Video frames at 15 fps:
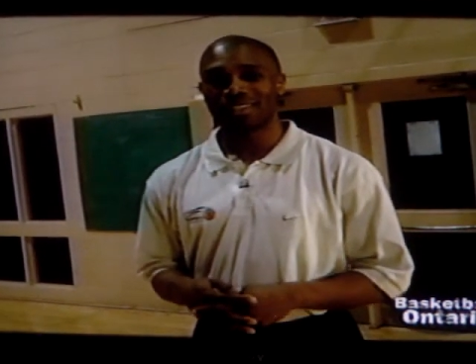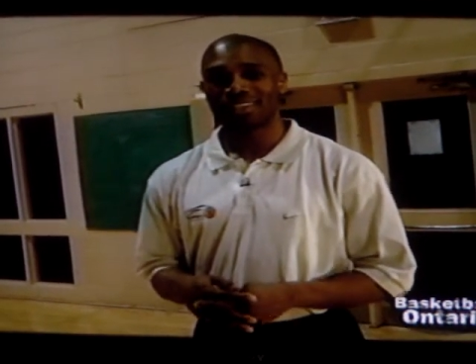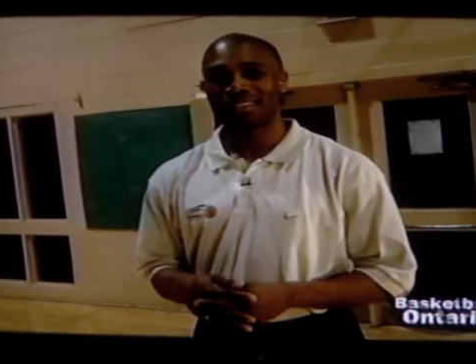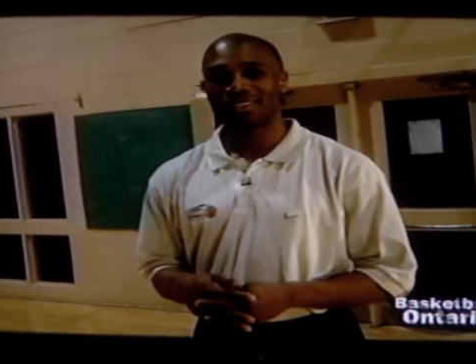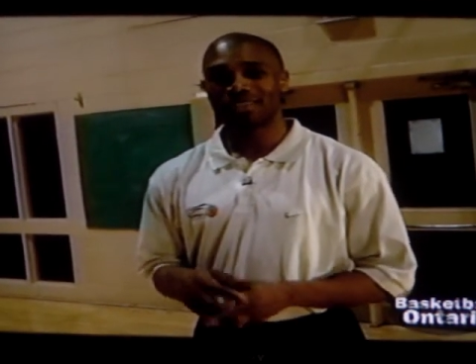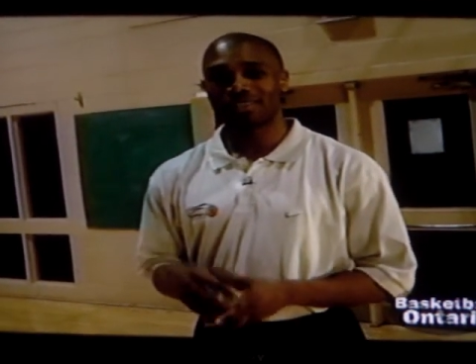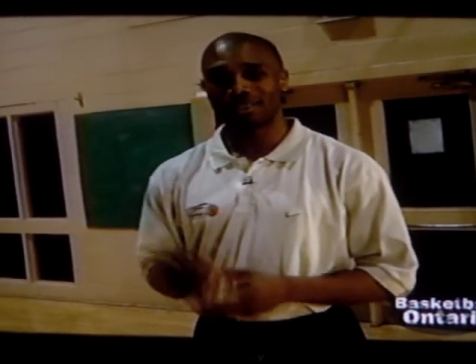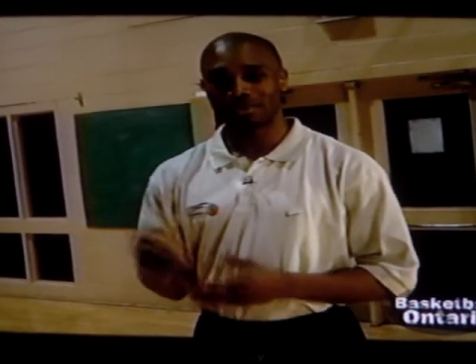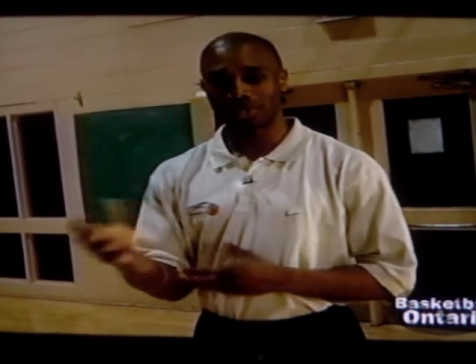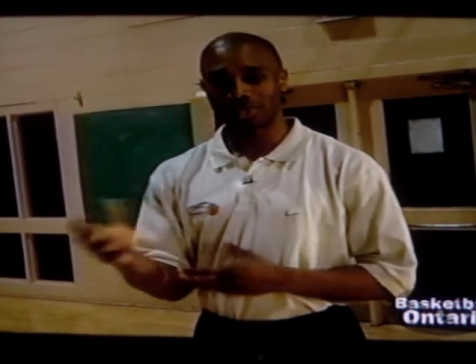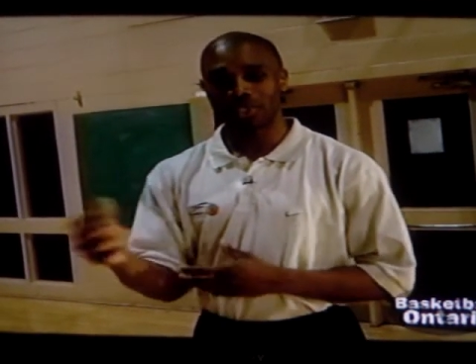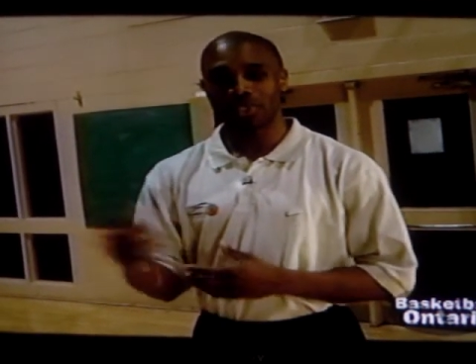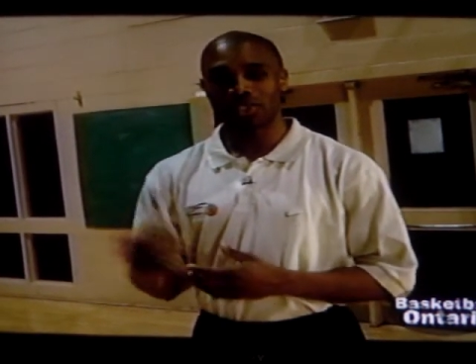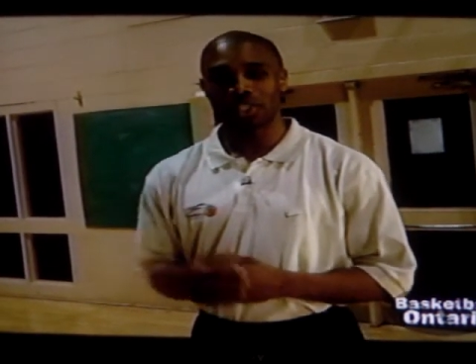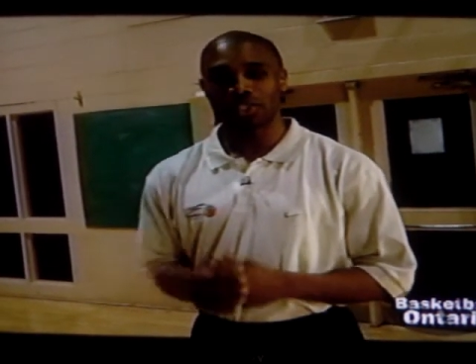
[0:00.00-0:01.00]
It's the
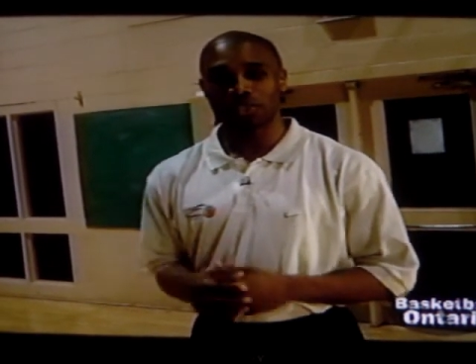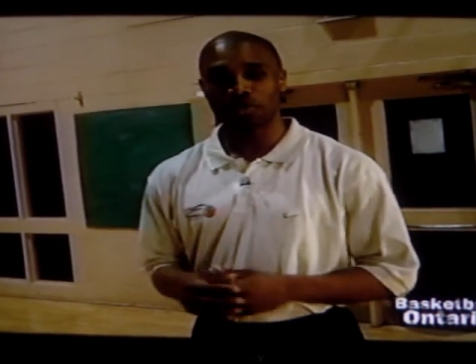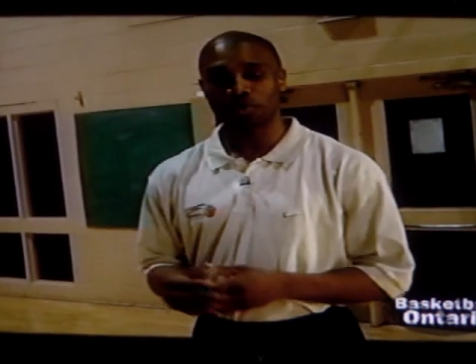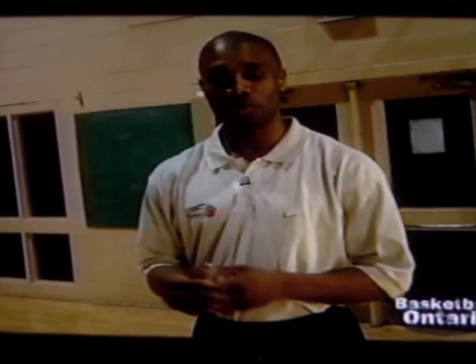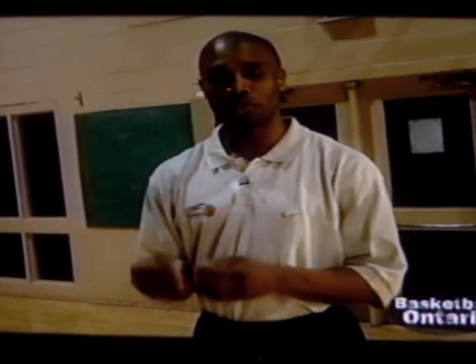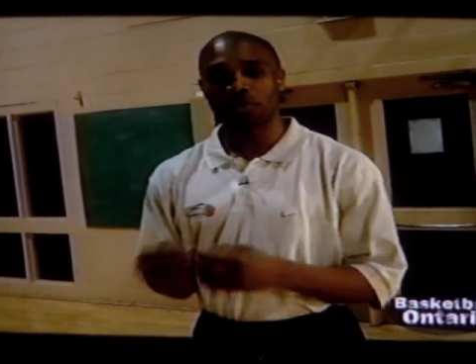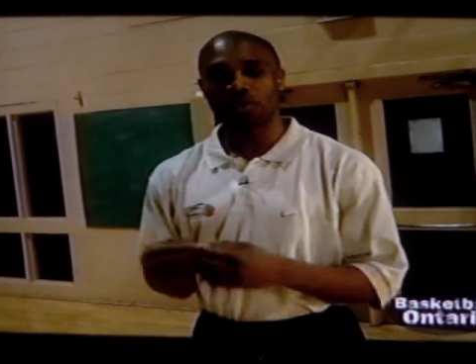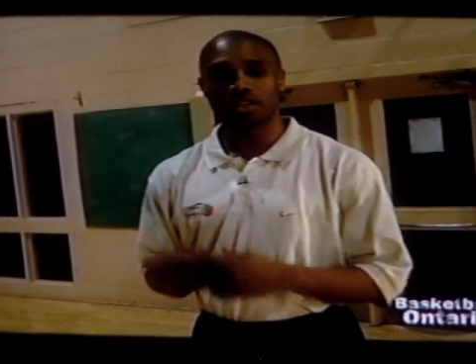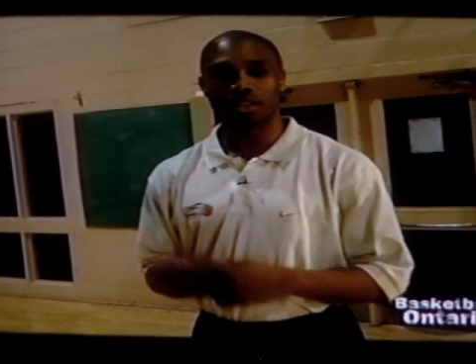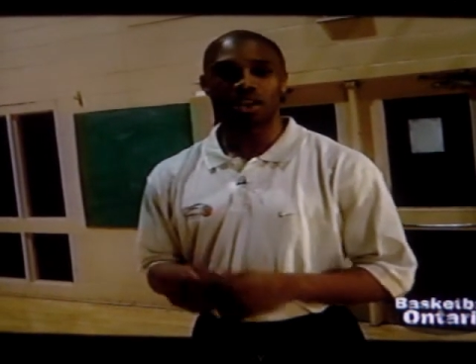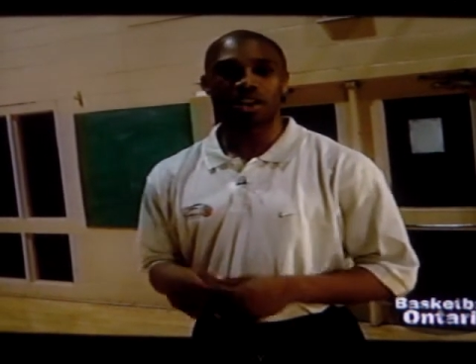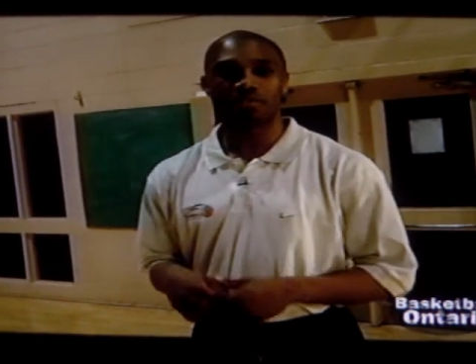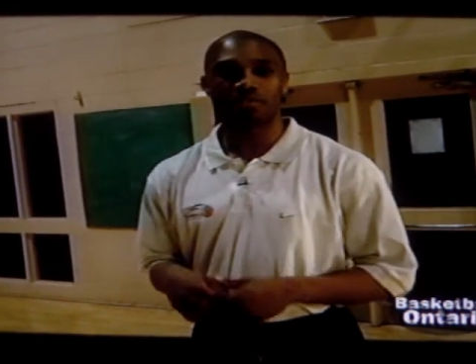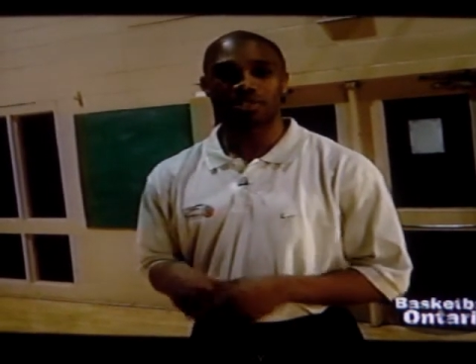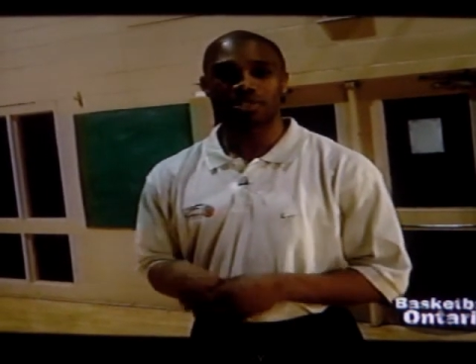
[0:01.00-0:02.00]
distinction when you are on the
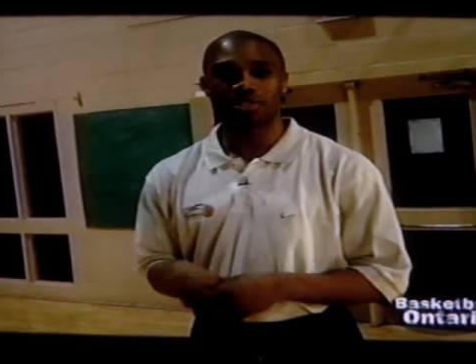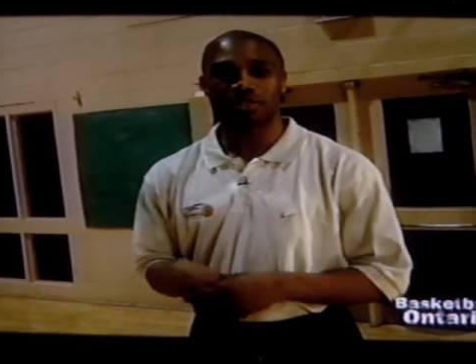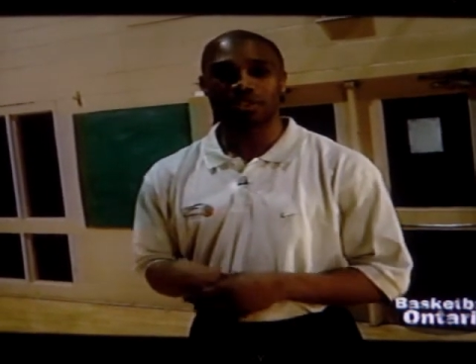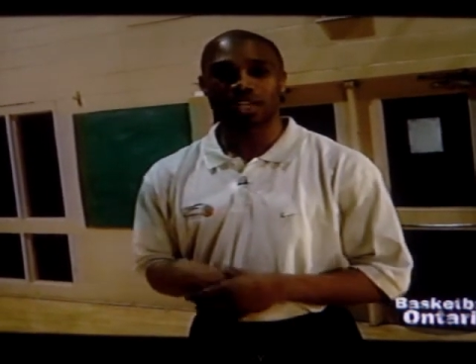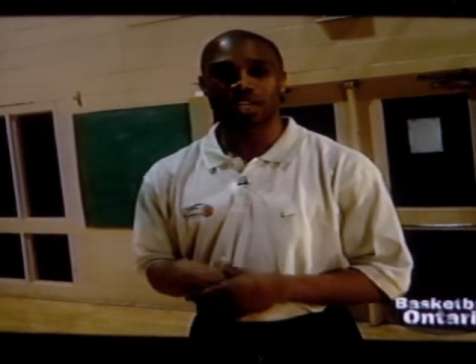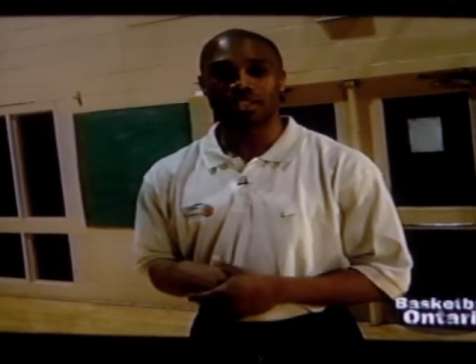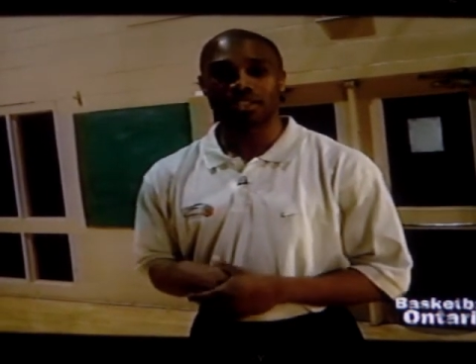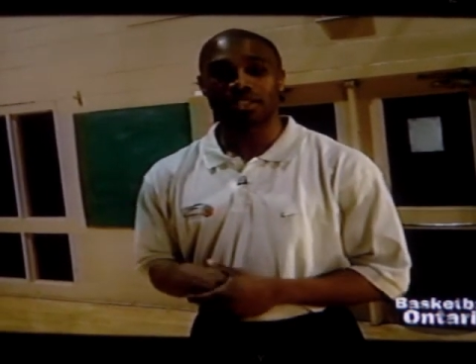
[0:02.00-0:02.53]
offensive end.